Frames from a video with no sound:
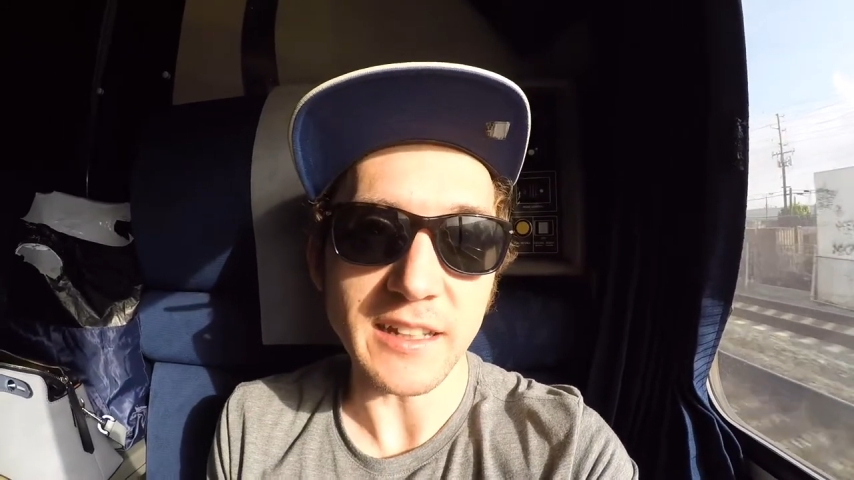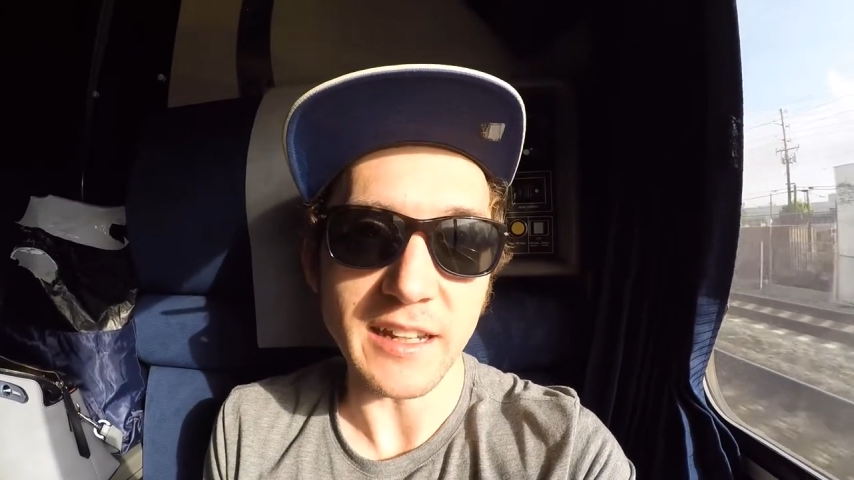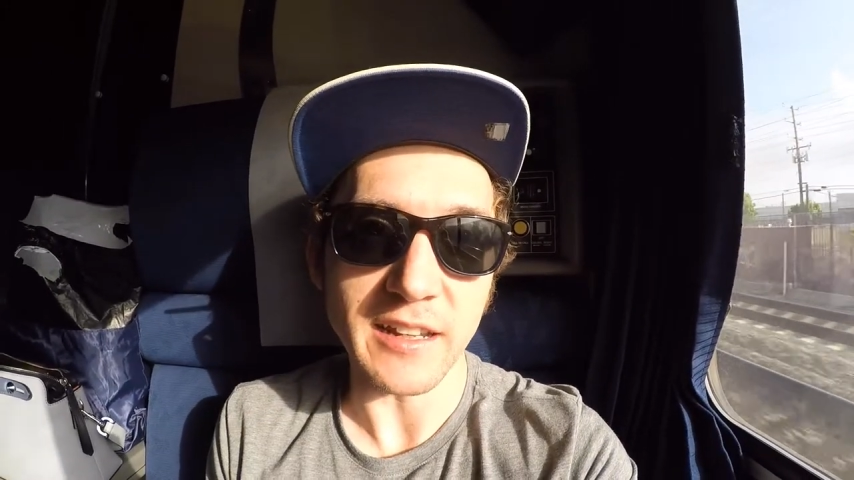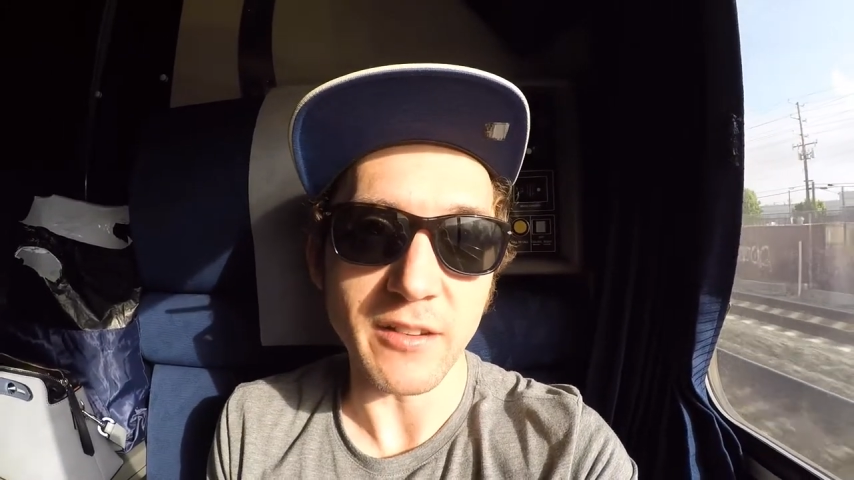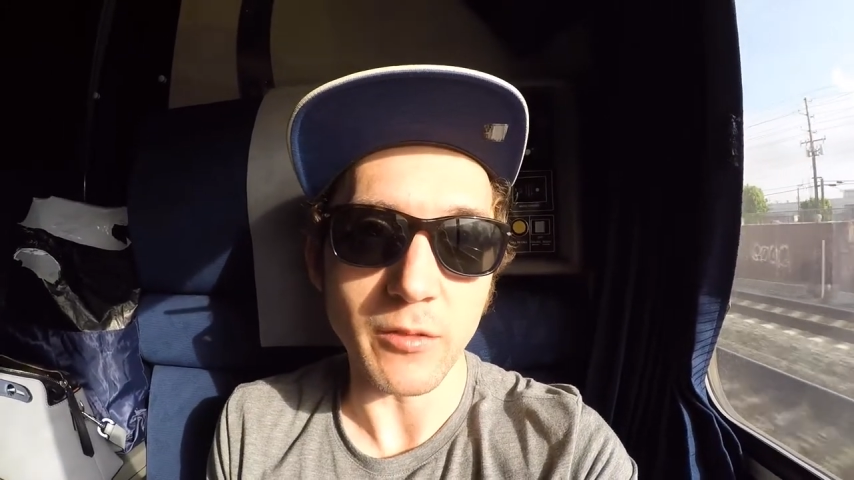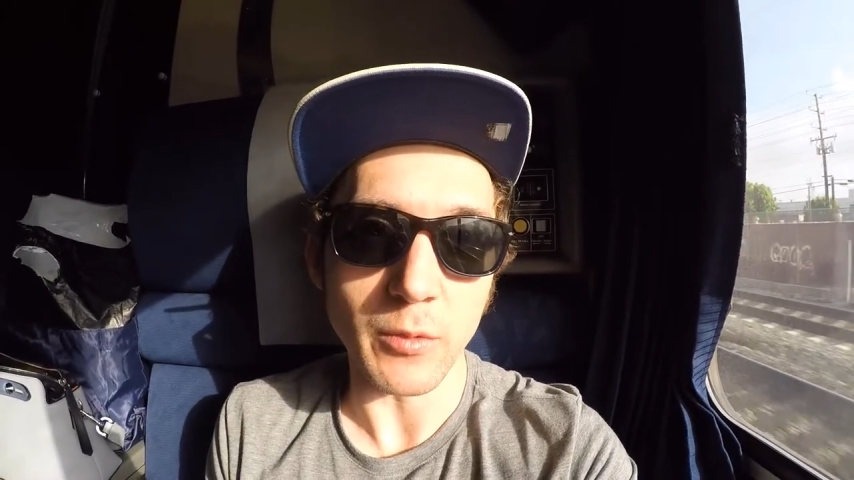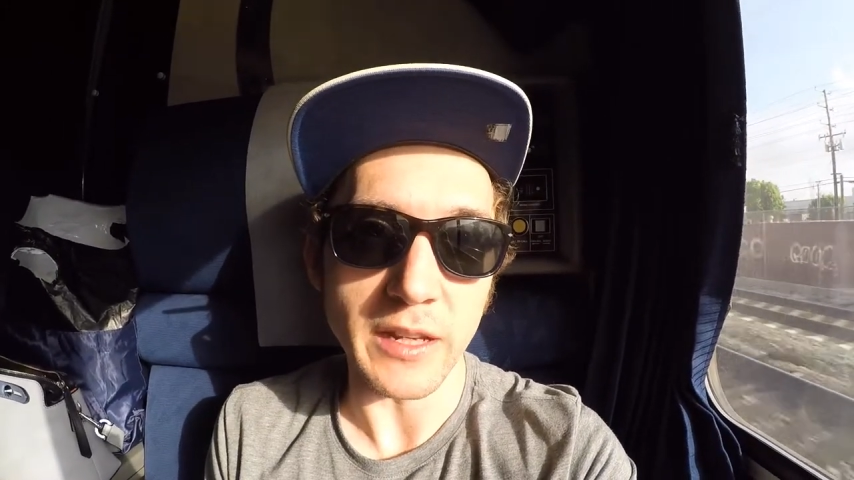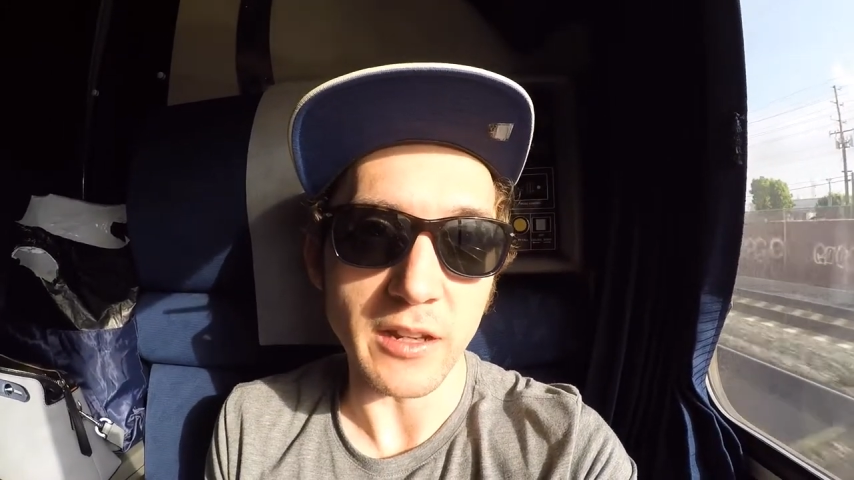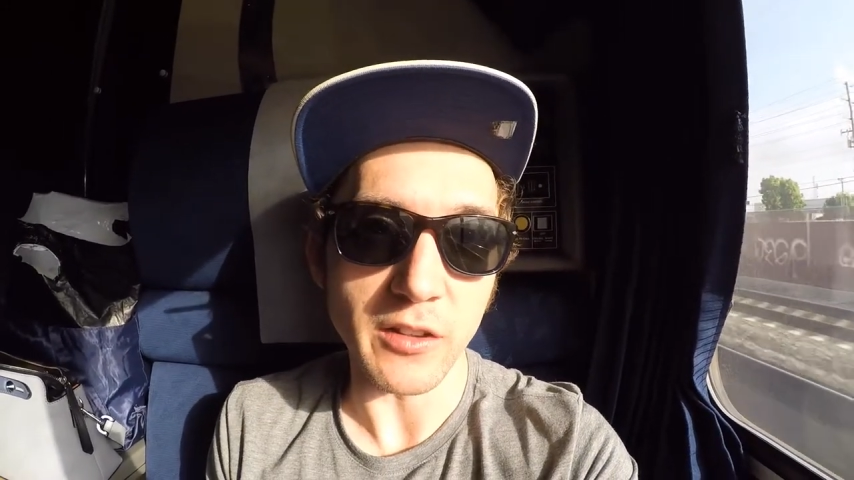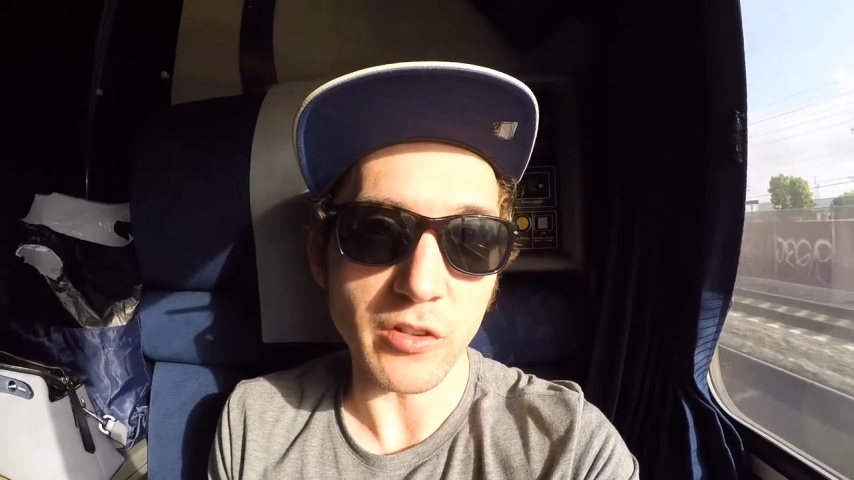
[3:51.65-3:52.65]
and then we
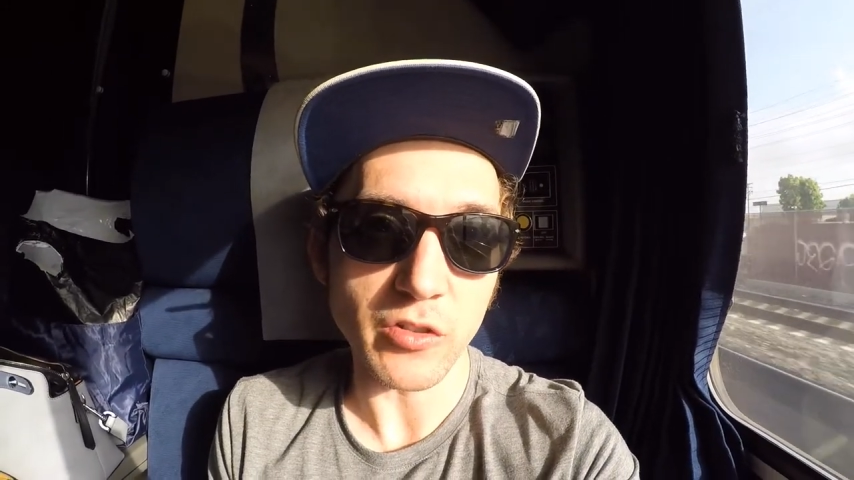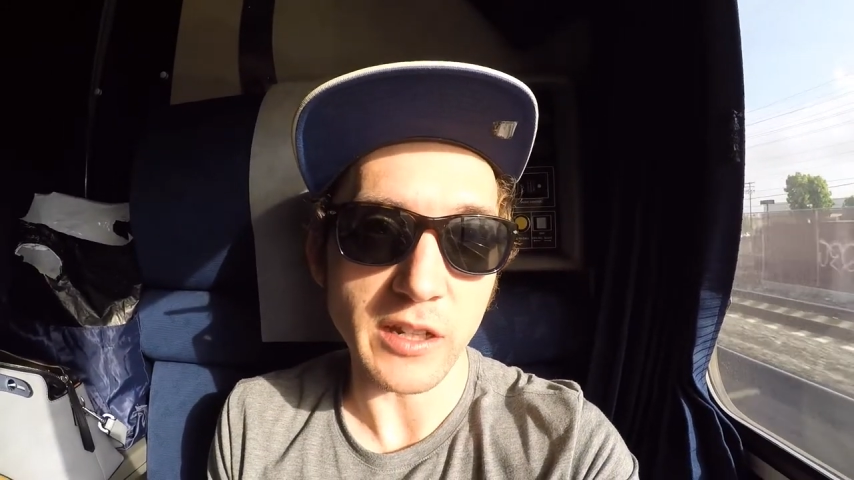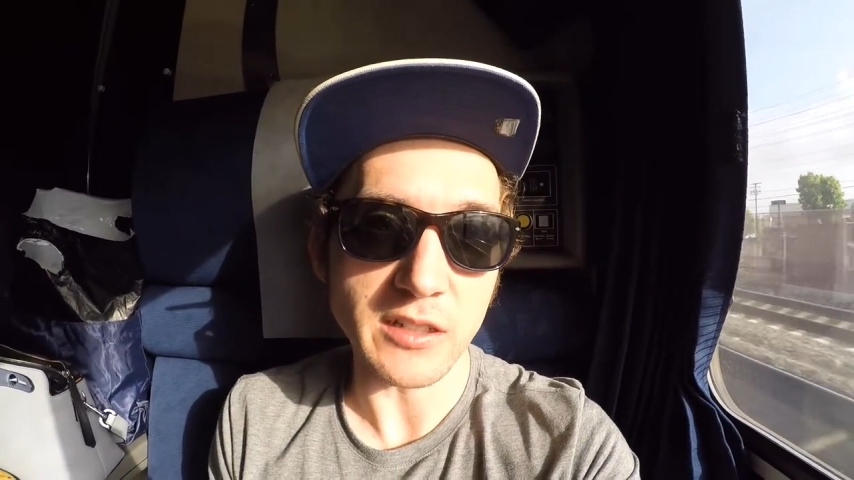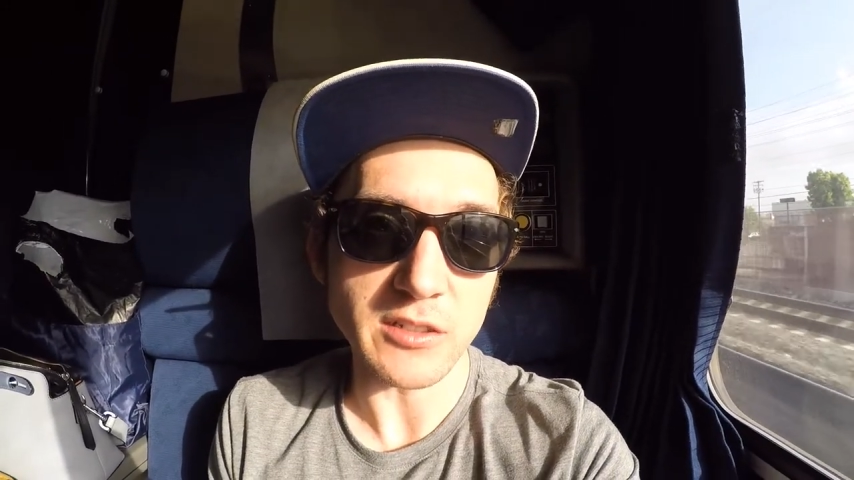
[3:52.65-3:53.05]
get on a train